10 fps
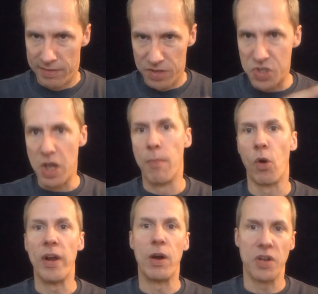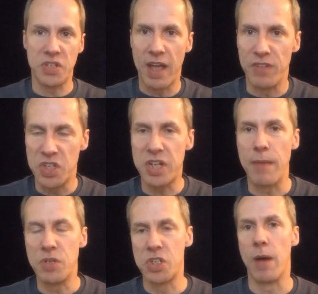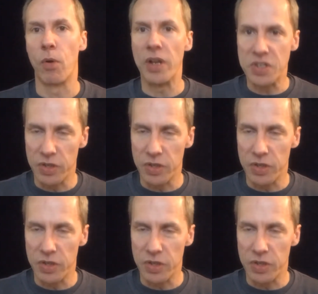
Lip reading: summary or a 7-step summary.